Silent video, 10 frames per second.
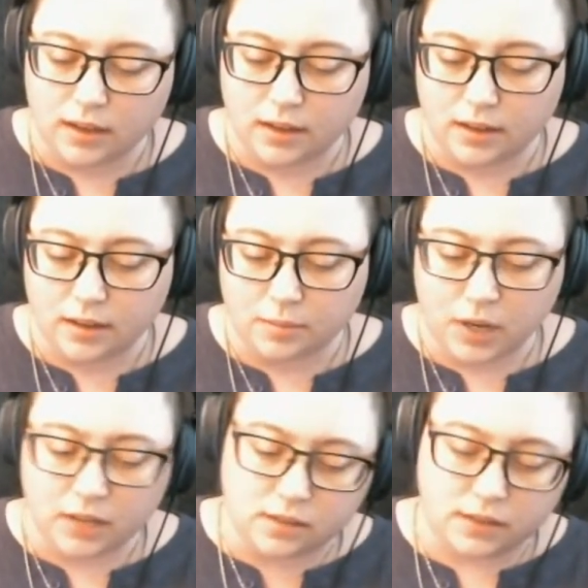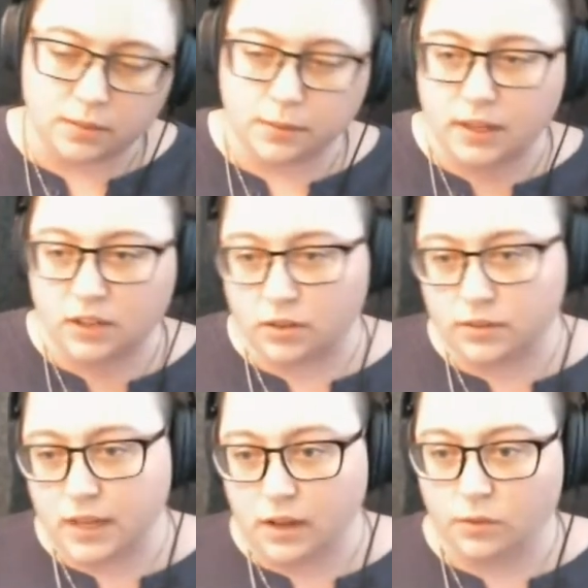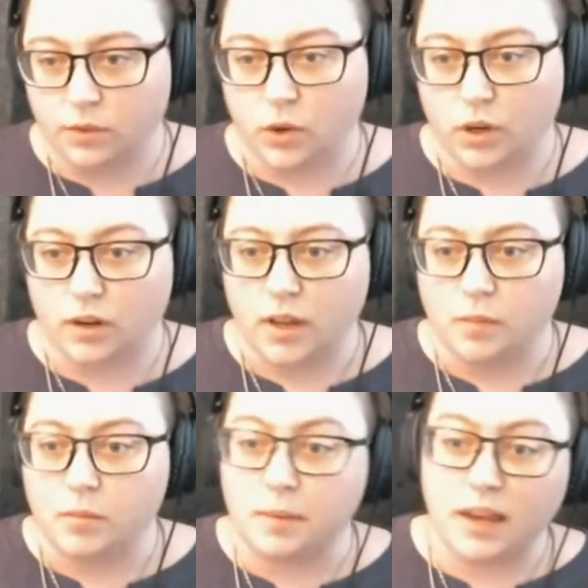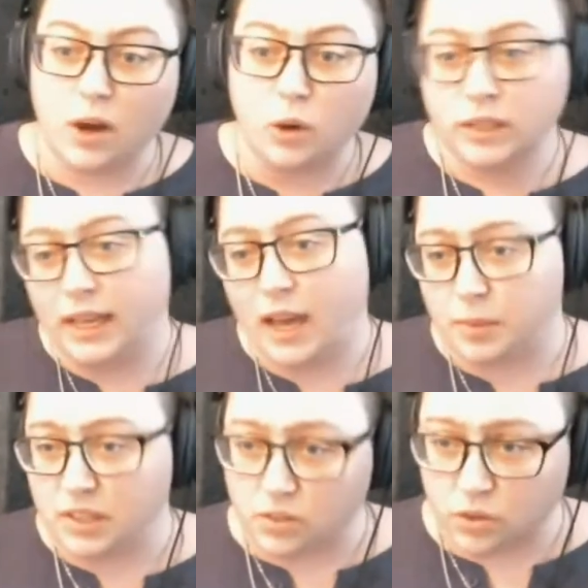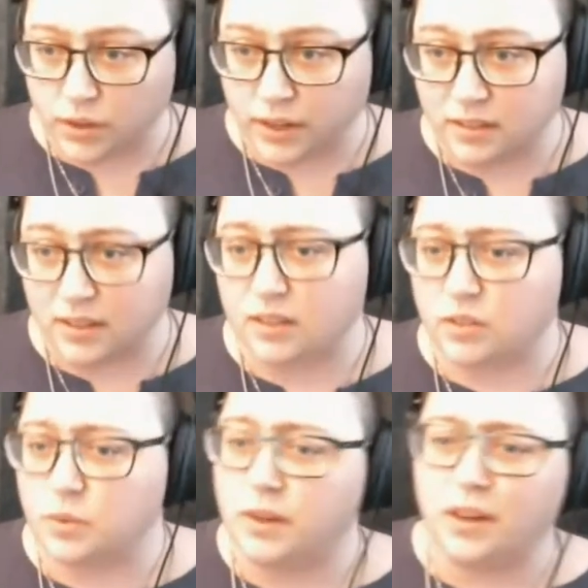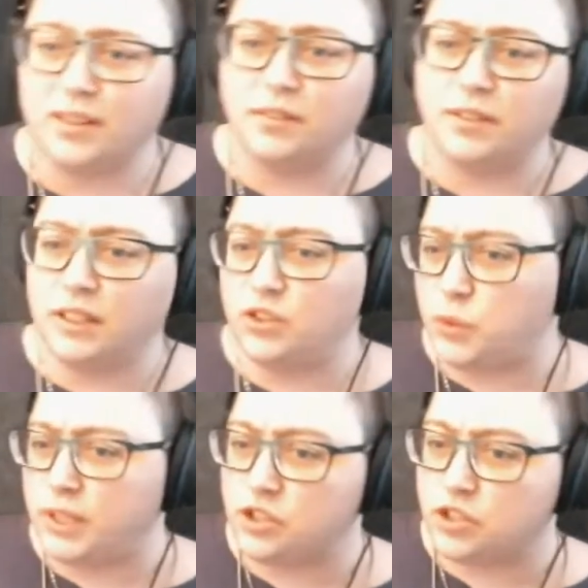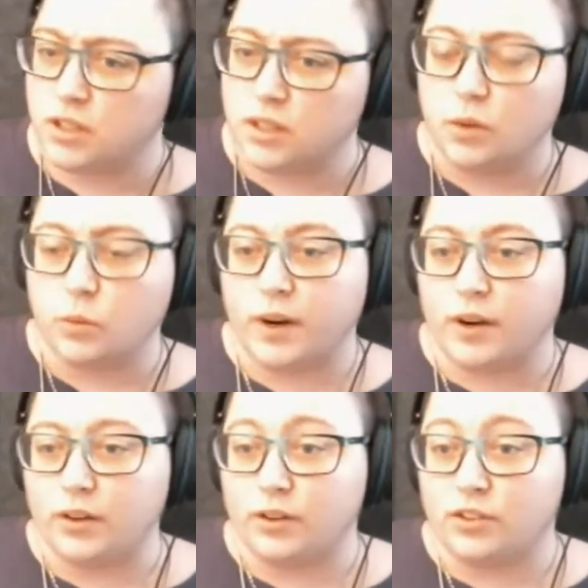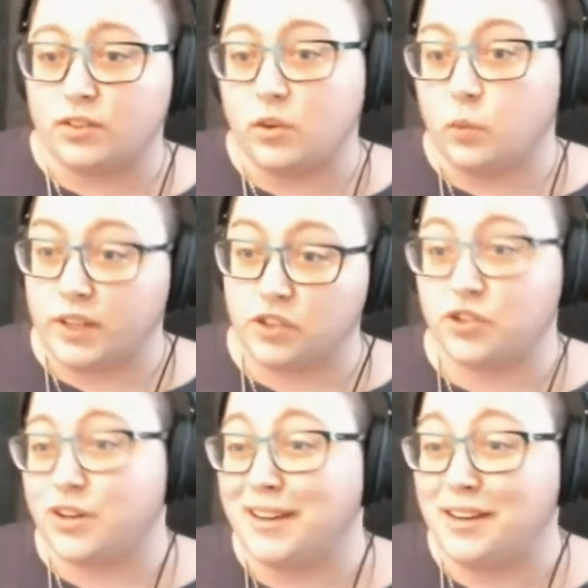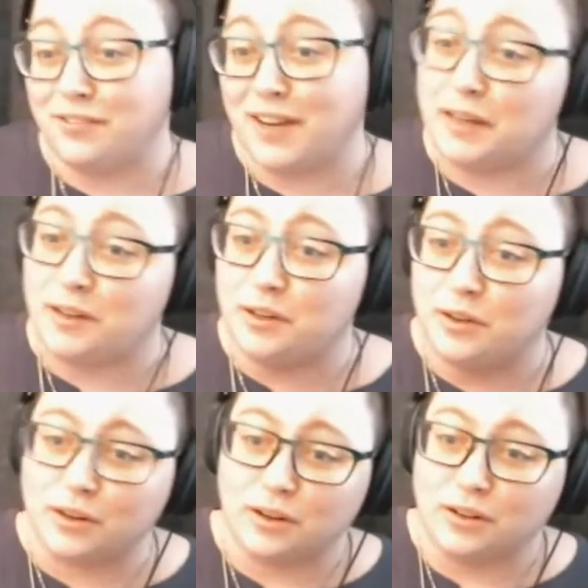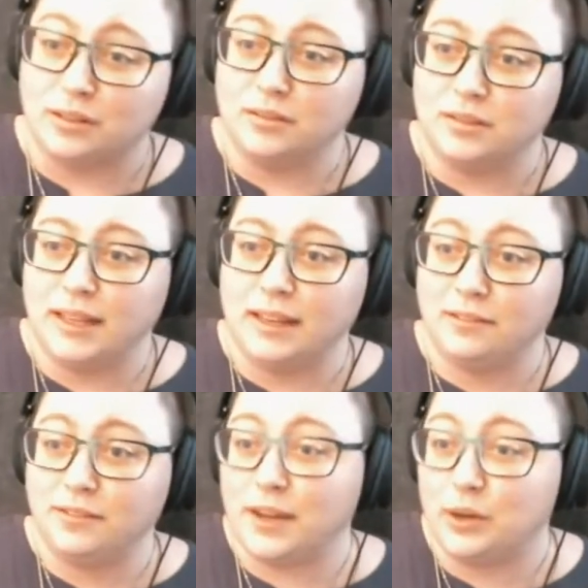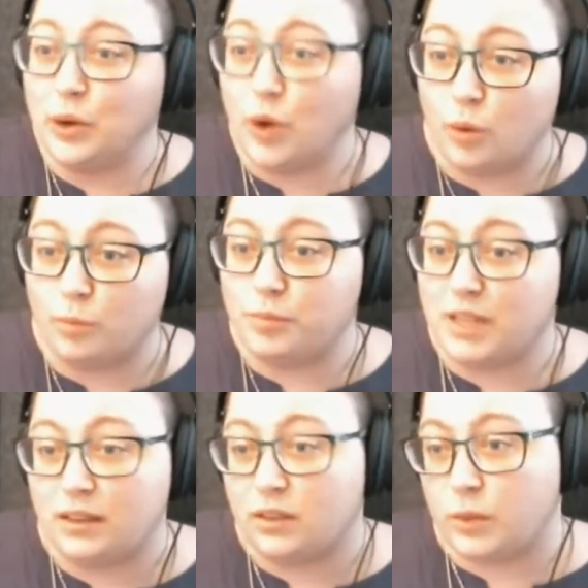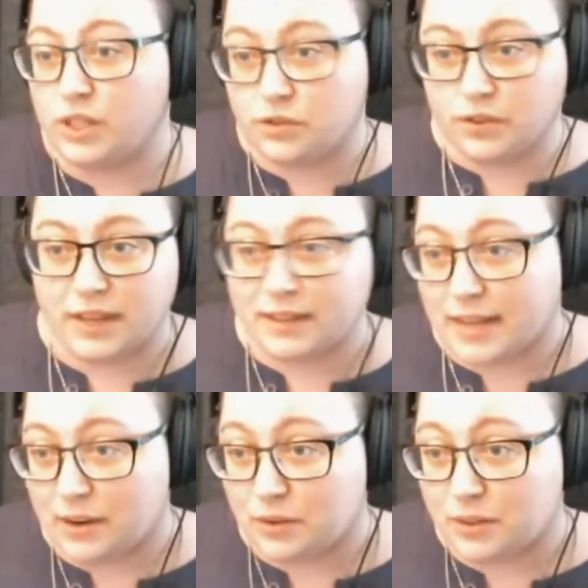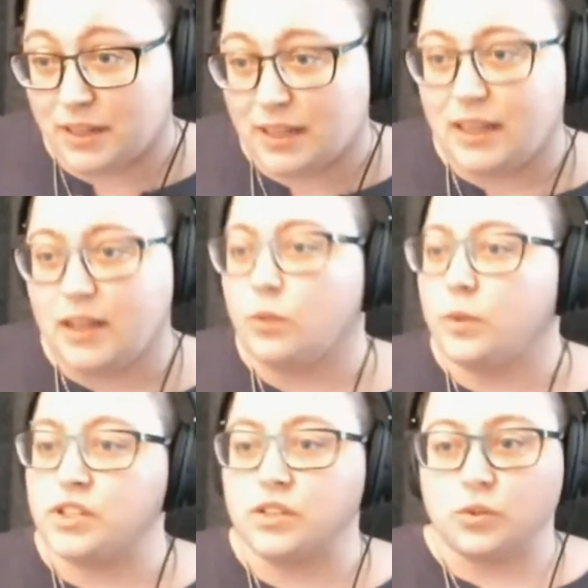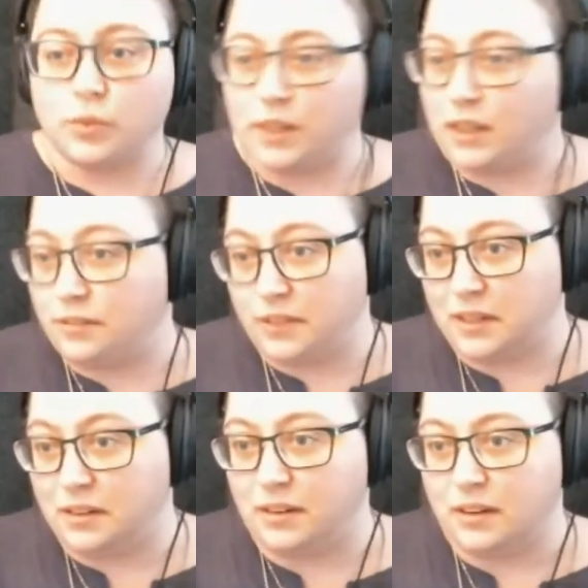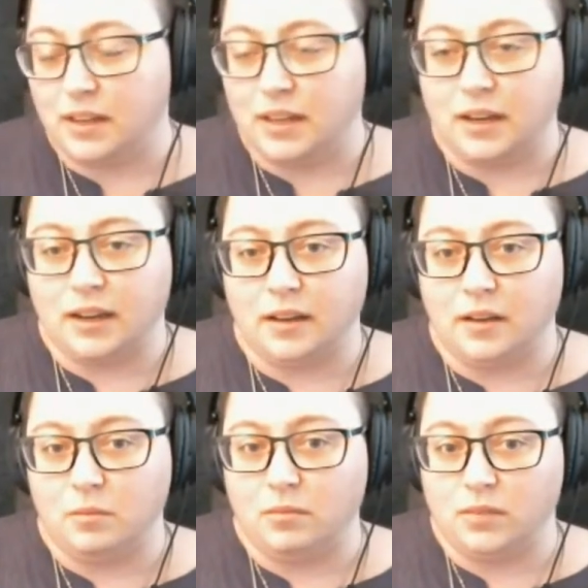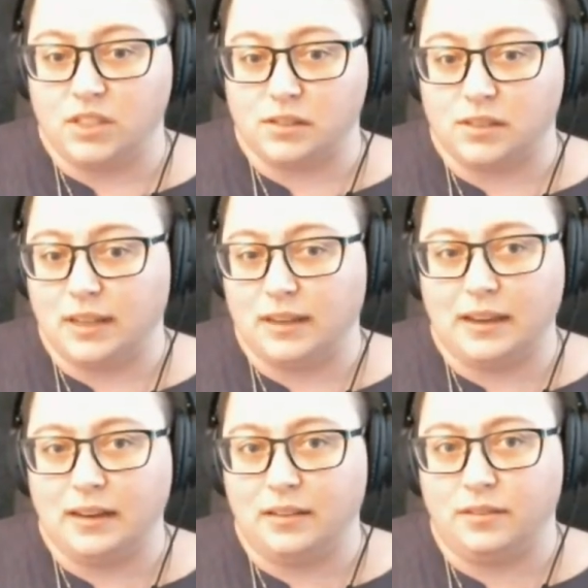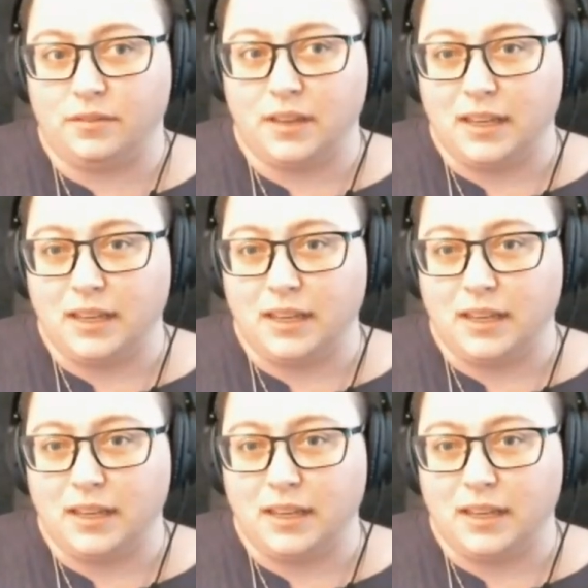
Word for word: uh, positive exploration of self or maybe only happy stories. Like there's one called The Village Witch, where you're just a witch trying to find her like final home being the witch for that town, which is a really fun, um, just like kind of